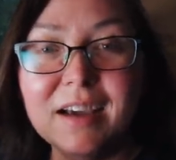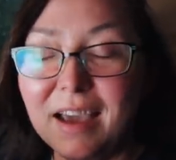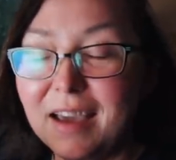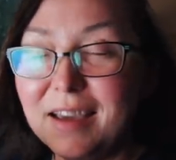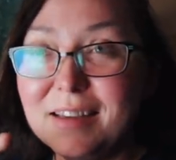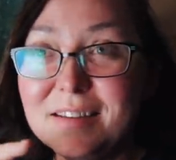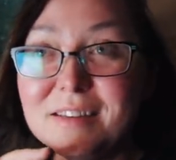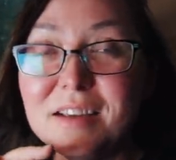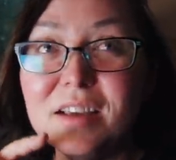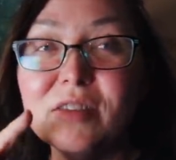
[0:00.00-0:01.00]

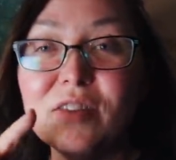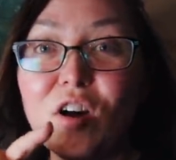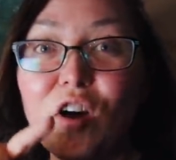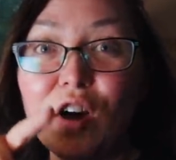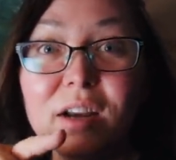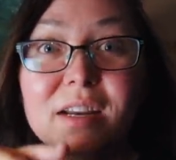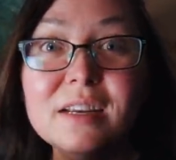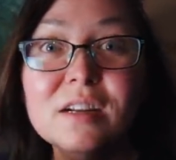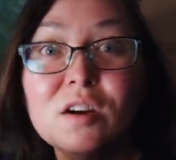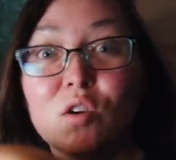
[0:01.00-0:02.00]
And the
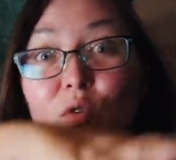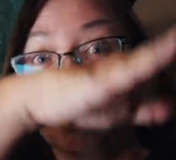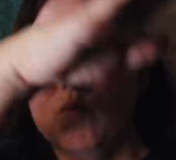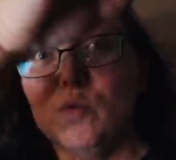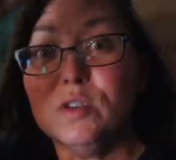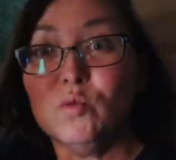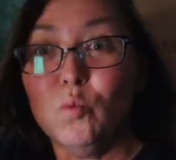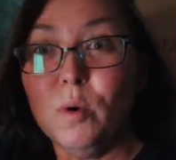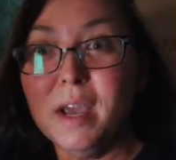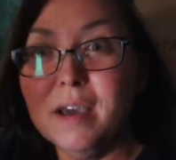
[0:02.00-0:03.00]
awning was
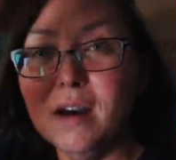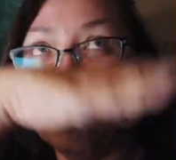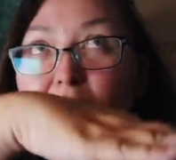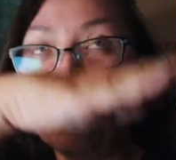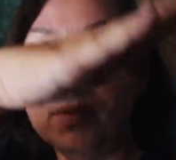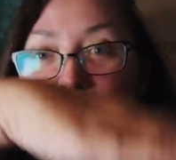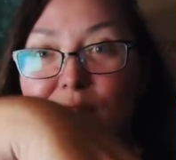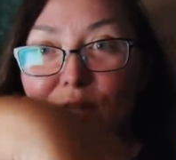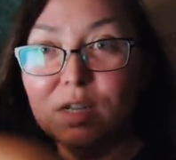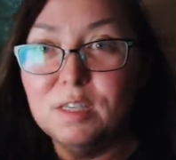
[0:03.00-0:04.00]
way up. Like
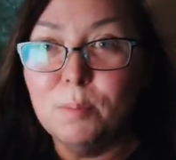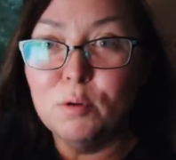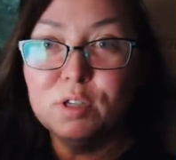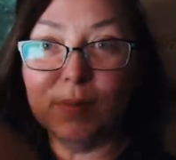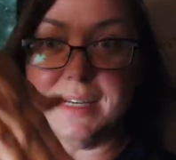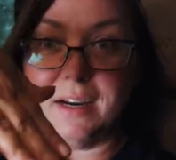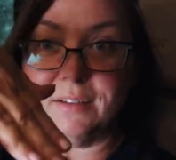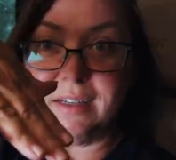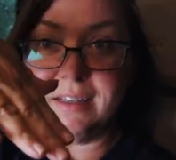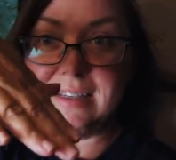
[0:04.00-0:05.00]
it's supposed to be down
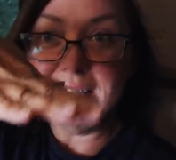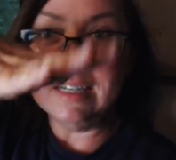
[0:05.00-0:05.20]
like this